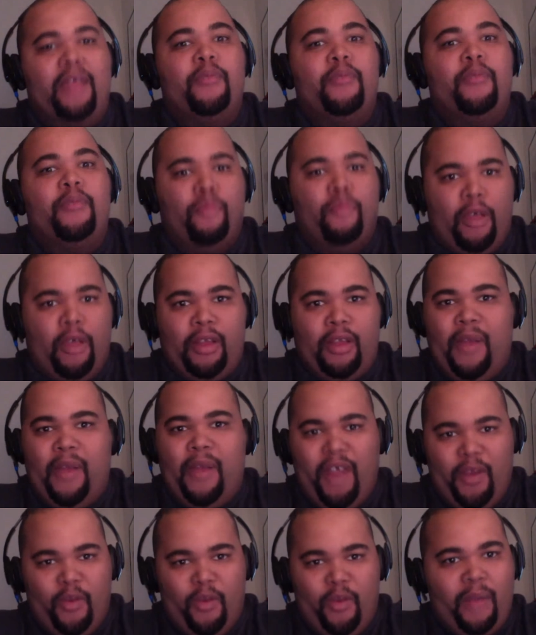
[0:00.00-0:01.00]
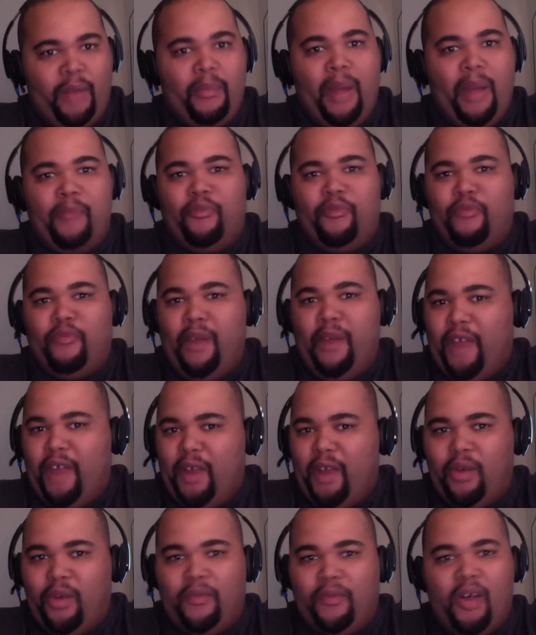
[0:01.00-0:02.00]
My favorite one, my
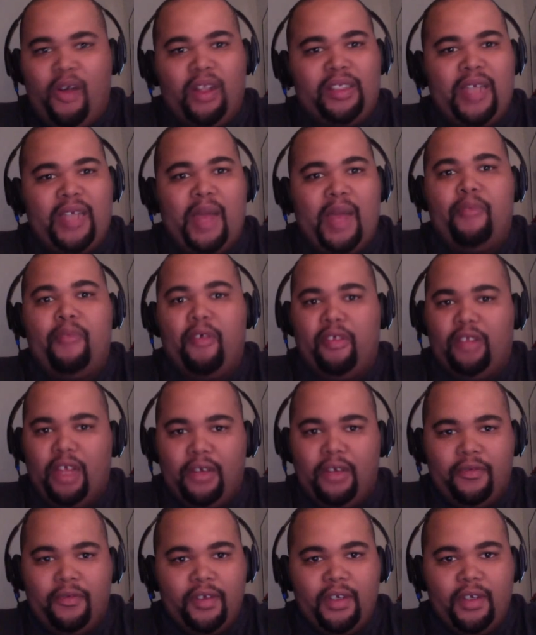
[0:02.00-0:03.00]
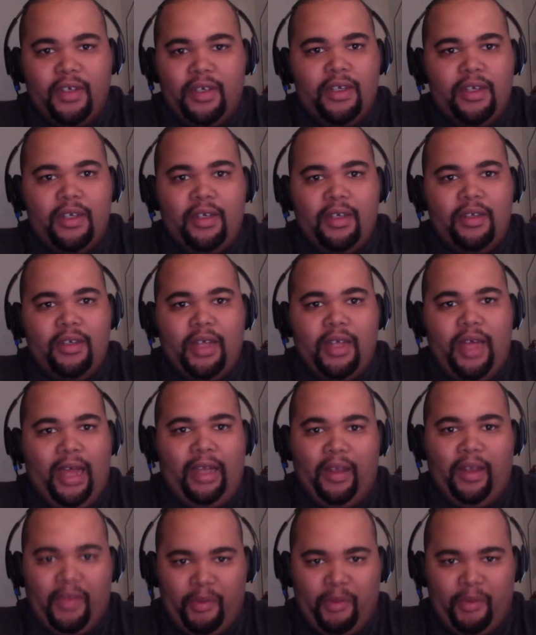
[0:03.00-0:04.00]
favorite one of all time, Brother Love. I
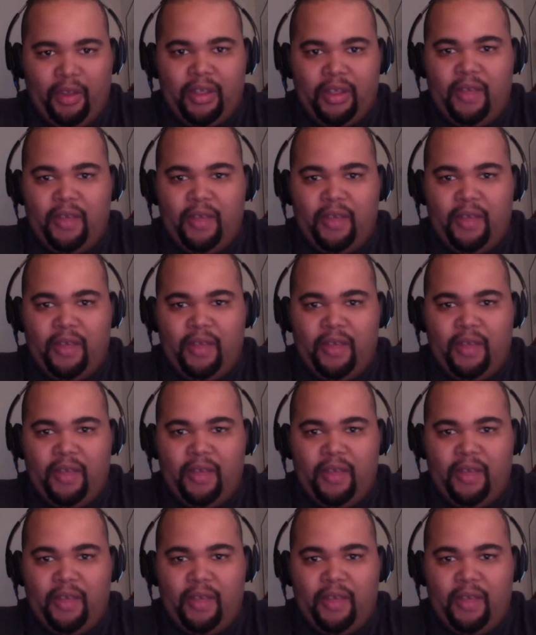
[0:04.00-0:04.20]
love Brother Love